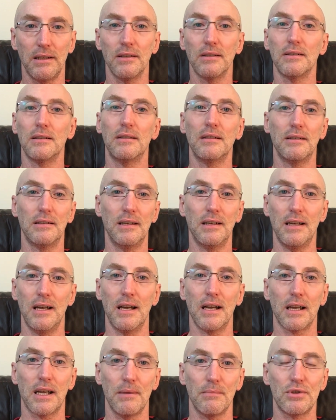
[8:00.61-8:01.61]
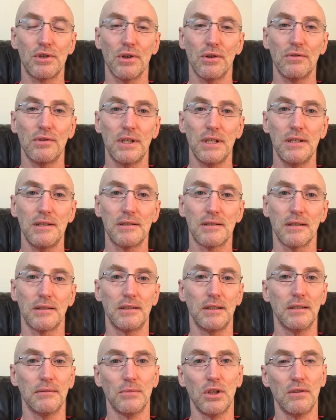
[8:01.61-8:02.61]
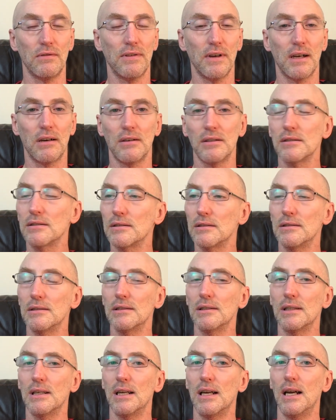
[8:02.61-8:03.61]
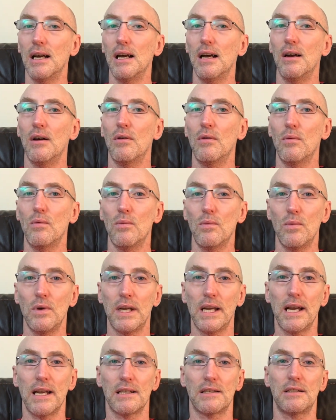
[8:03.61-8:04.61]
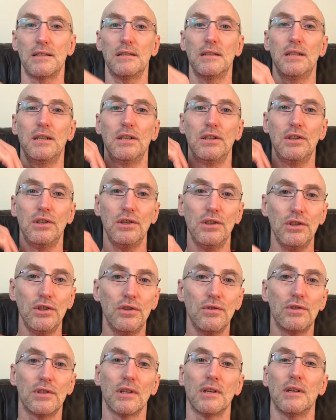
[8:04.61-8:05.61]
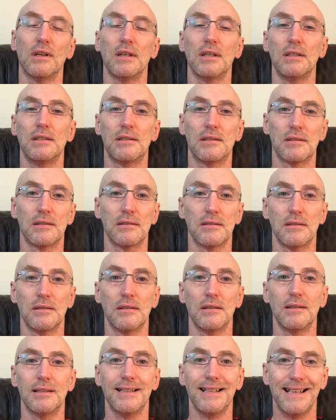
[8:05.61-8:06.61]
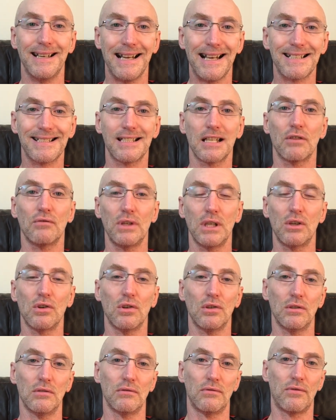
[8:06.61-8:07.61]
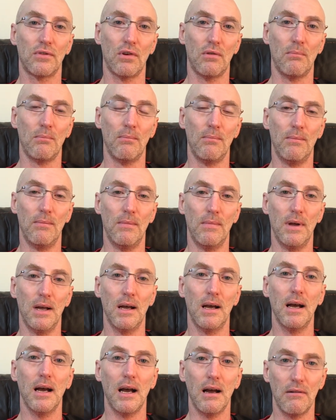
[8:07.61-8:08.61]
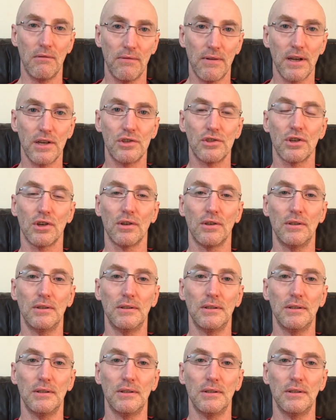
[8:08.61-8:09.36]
your Kipchogis and your Mo Farahs, we get to utilise the elastic recoil from our fascia.